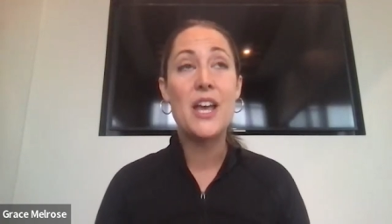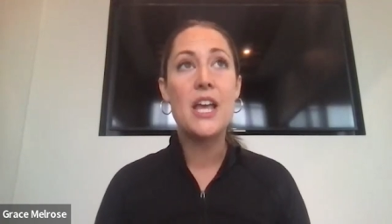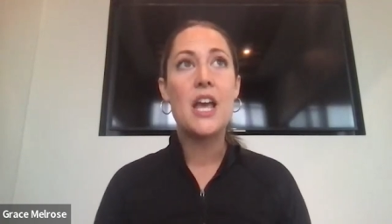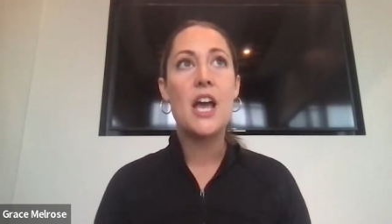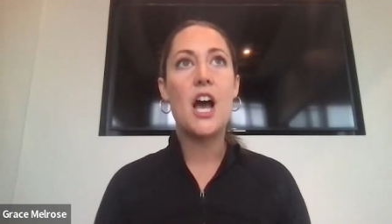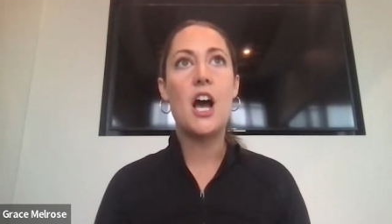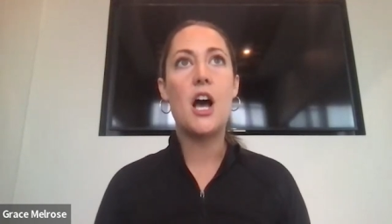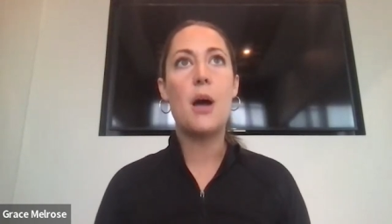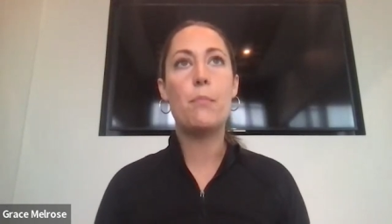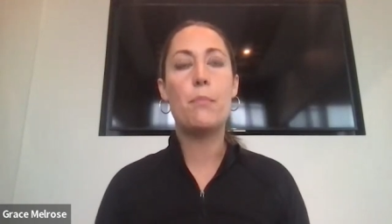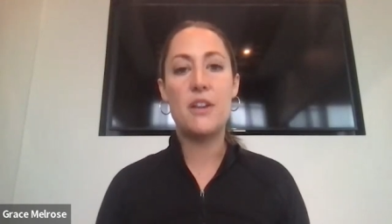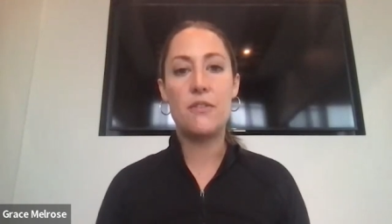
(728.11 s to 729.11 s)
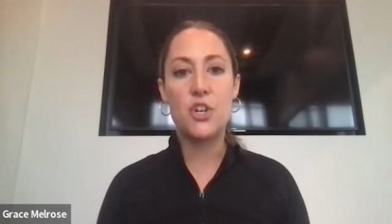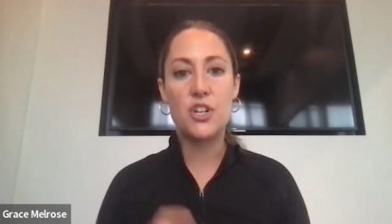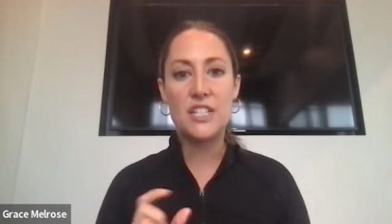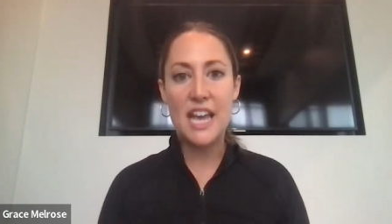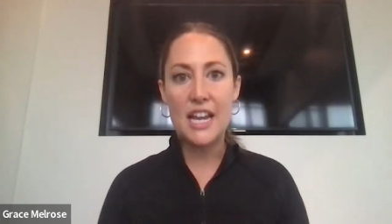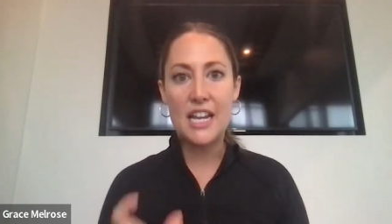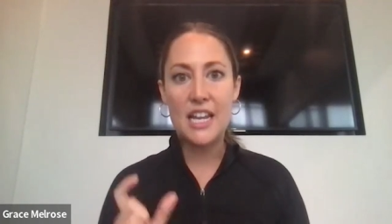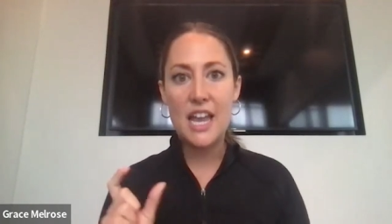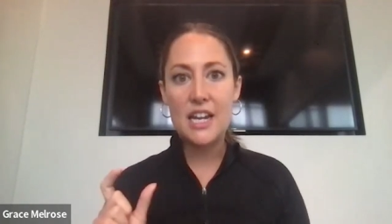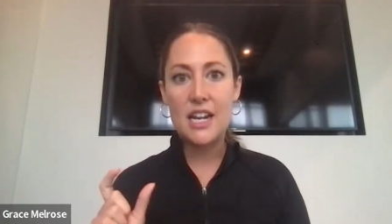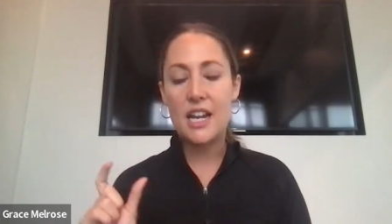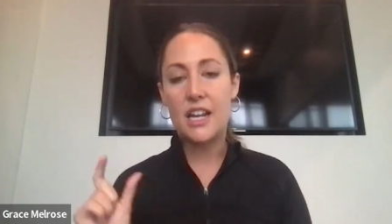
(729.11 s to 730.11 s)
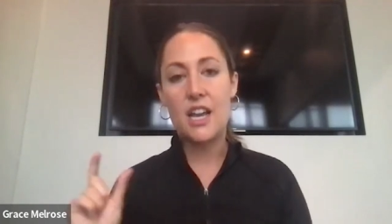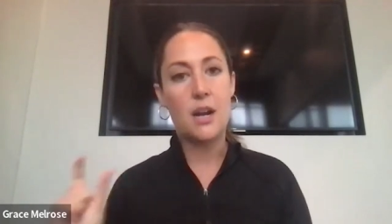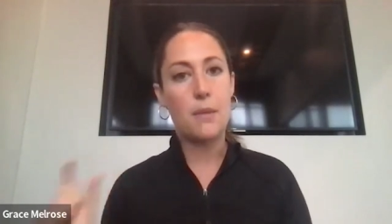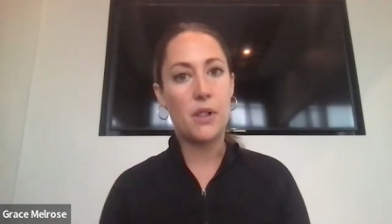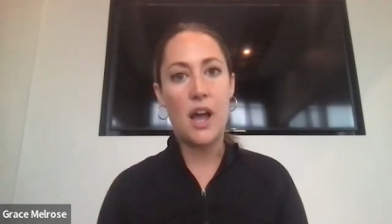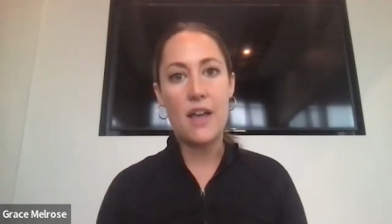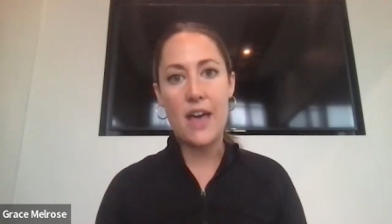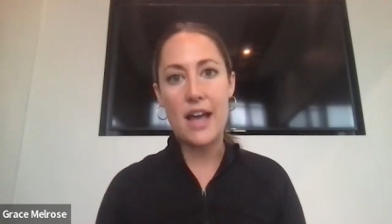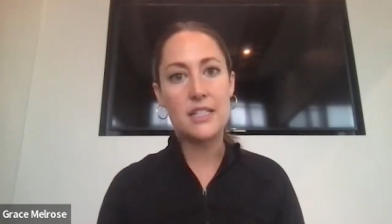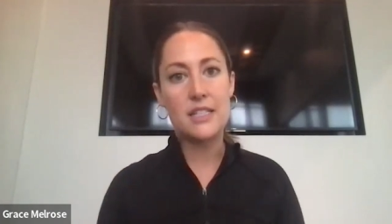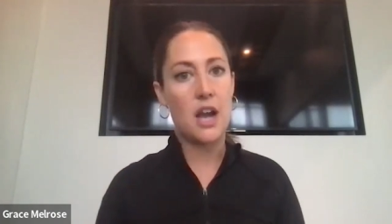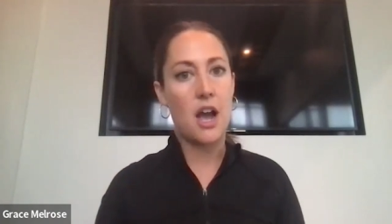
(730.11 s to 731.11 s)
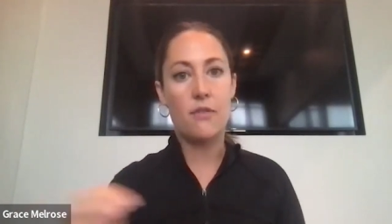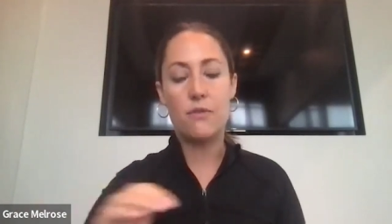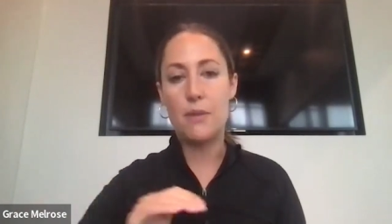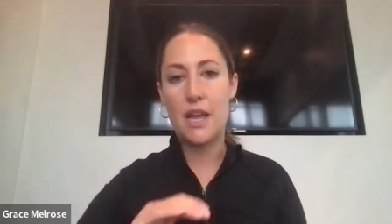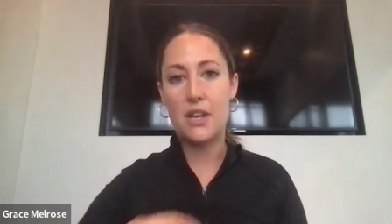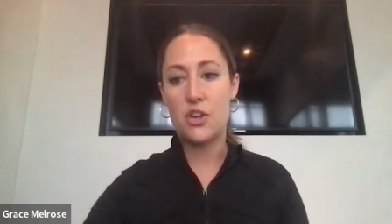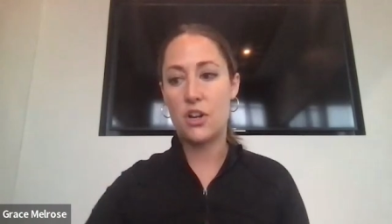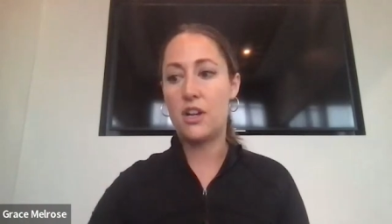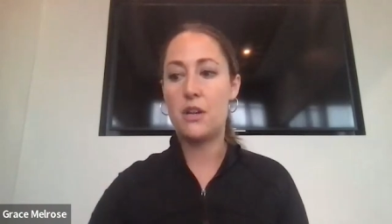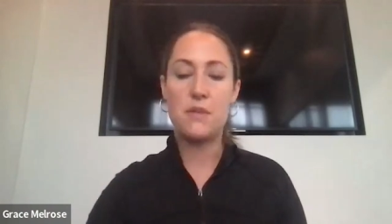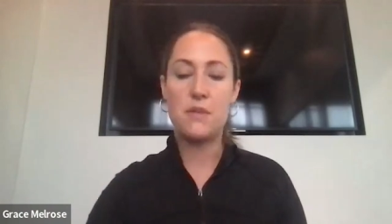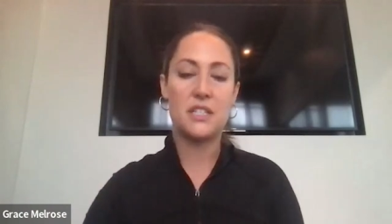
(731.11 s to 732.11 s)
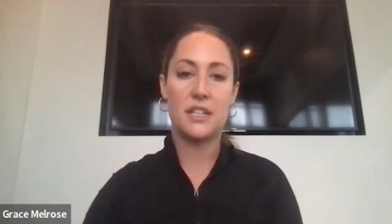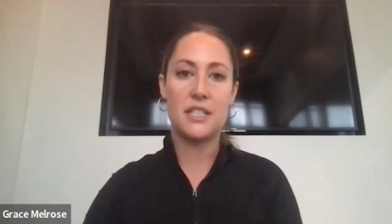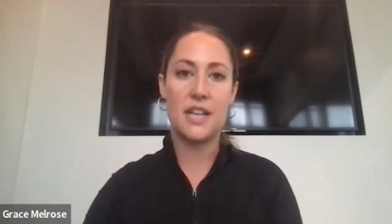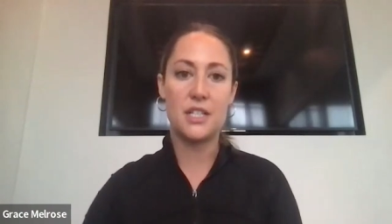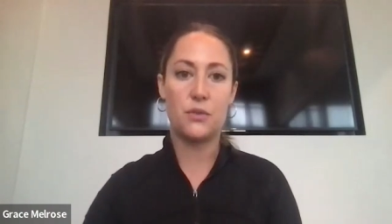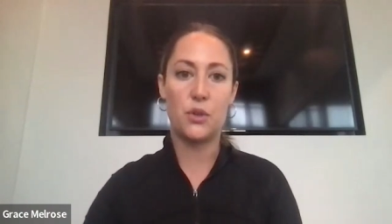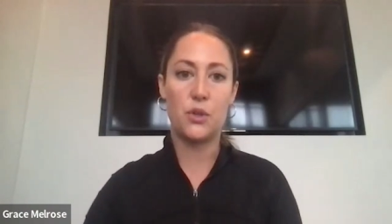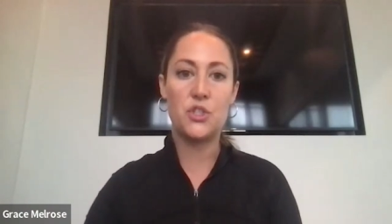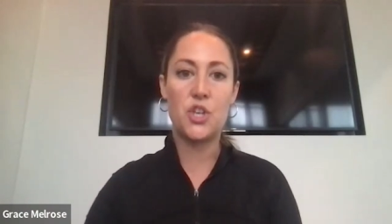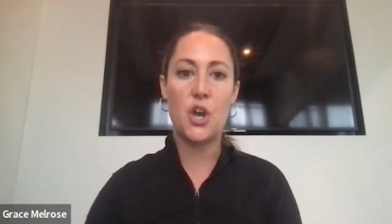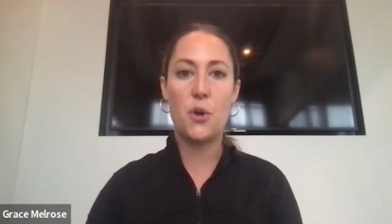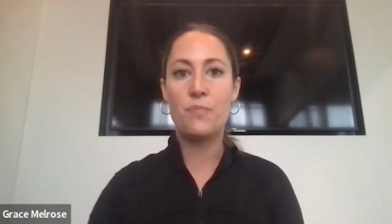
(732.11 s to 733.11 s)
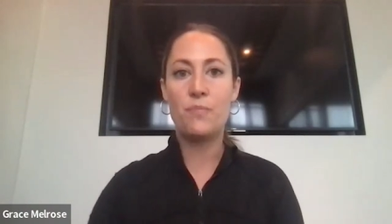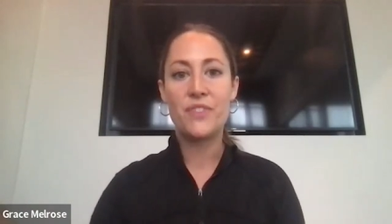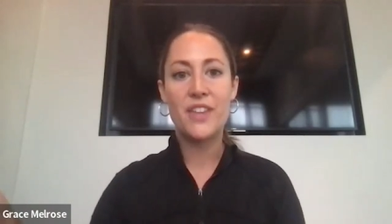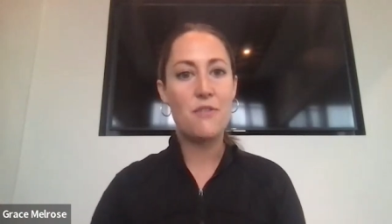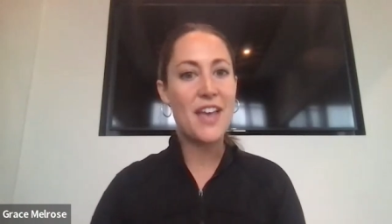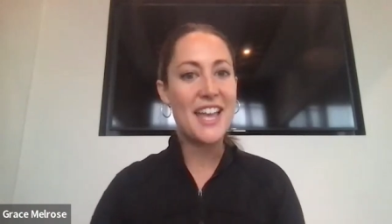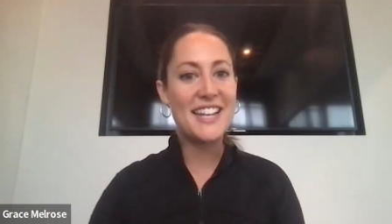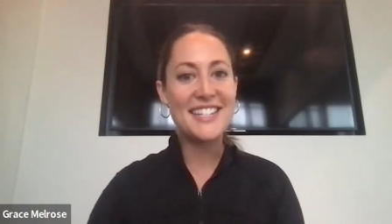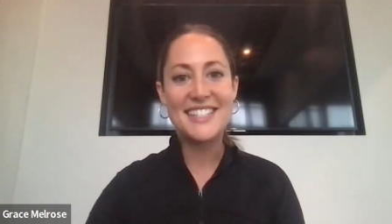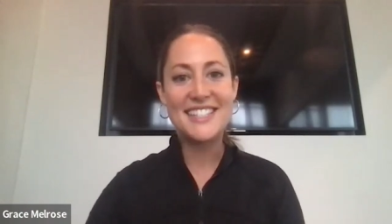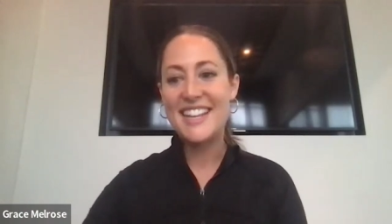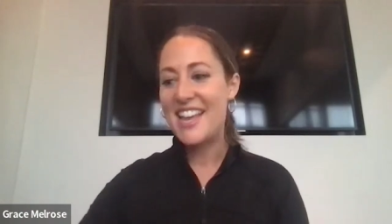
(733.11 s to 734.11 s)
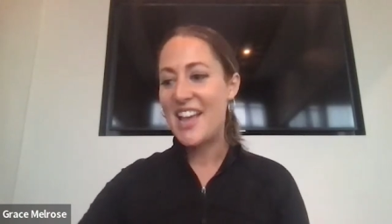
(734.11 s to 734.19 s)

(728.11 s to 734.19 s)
no. Um, but if you're dedicated and can apply that stuff, man, you're going to be successful. So events,